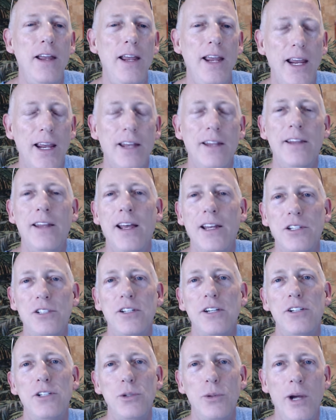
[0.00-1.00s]
in that
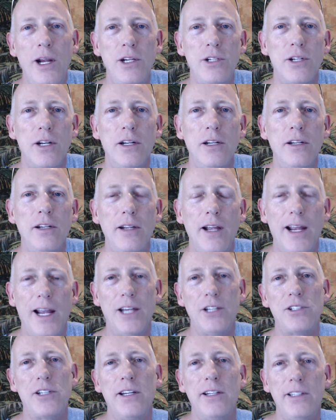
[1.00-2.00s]
situation,
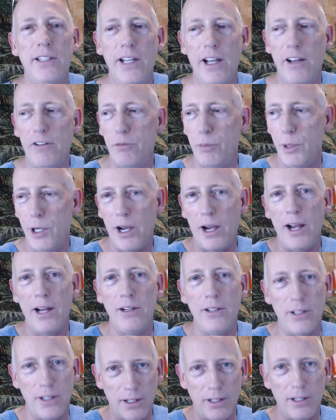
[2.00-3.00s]
asking the FBI
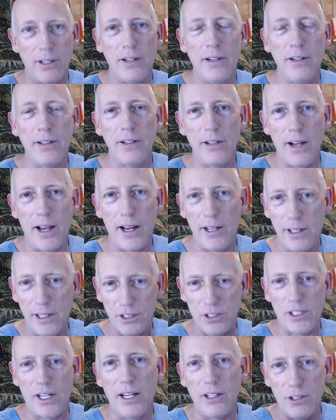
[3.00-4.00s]
to kind of
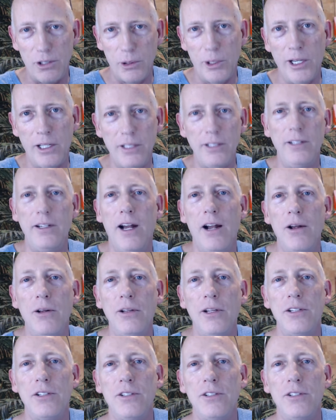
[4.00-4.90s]
let's get to it, you know,